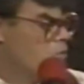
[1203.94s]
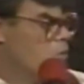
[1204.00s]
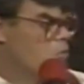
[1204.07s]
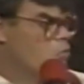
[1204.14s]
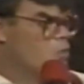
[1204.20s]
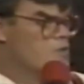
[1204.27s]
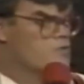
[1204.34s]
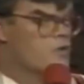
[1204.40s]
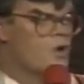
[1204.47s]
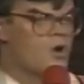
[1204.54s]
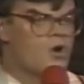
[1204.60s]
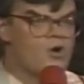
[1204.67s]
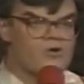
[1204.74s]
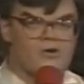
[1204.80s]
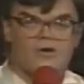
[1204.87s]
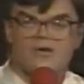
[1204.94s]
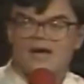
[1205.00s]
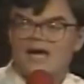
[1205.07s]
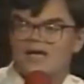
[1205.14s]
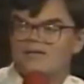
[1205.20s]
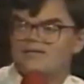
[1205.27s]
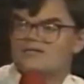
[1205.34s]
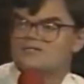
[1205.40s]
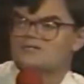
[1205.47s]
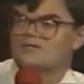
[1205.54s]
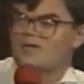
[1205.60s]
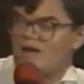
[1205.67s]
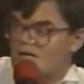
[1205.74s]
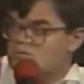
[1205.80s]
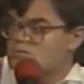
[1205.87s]
her with horror and
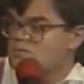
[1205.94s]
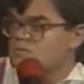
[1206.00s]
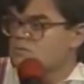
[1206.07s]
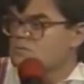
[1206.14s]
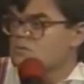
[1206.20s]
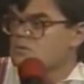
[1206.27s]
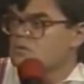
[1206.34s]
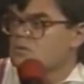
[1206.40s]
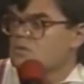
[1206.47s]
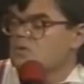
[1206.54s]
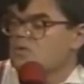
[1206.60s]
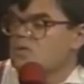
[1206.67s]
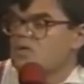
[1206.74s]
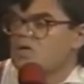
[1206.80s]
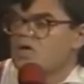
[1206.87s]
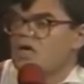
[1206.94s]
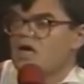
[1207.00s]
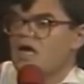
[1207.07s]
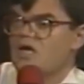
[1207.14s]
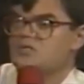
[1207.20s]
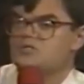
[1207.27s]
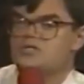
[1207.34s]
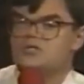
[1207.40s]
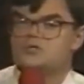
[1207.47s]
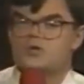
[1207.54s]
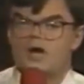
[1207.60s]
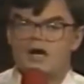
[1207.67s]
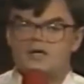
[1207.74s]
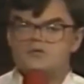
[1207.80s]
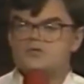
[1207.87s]
disgust, and she
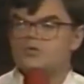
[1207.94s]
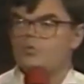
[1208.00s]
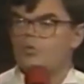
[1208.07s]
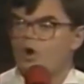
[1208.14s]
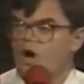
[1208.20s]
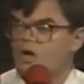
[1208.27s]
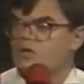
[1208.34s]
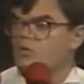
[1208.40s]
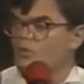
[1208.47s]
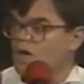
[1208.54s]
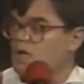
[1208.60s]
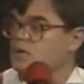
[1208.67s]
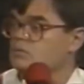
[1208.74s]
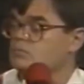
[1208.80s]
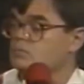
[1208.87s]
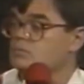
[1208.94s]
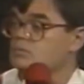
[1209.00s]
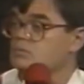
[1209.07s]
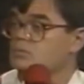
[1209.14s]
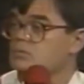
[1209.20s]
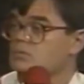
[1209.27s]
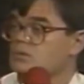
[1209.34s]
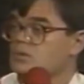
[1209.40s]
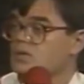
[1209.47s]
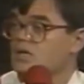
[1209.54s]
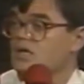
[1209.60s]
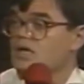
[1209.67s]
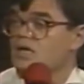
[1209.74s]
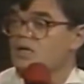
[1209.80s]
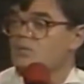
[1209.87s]
tried to walk away,
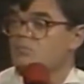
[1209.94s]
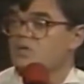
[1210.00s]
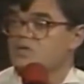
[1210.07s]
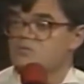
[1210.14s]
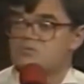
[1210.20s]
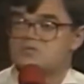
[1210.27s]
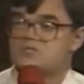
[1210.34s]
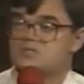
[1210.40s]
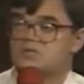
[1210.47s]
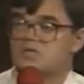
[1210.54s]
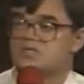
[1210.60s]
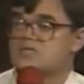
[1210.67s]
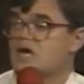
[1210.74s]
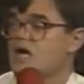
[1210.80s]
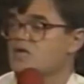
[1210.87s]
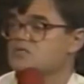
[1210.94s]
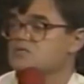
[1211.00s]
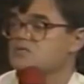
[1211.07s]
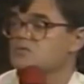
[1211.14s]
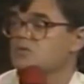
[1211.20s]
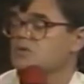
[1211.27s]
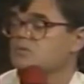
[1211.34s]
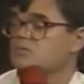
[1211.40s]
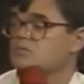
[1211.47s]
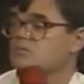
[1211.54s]
but it was still attached to her.